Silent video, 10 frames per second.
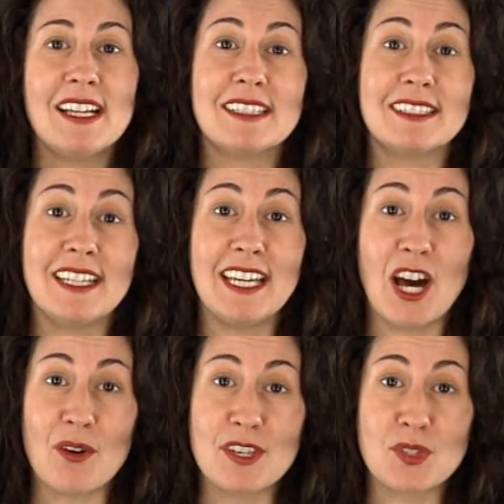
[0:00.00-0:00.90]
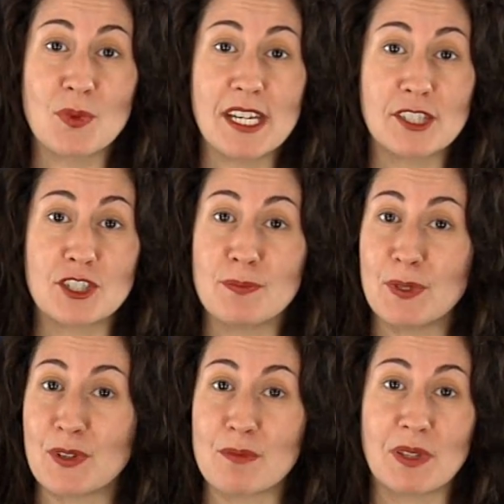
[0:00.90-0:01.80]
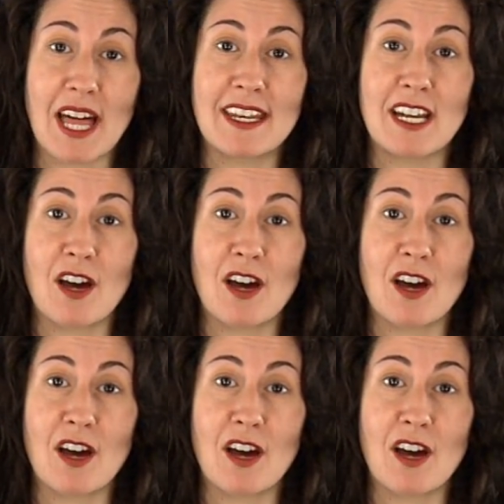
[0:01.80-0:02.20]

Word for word: Leo, this week, Jupiter, the planet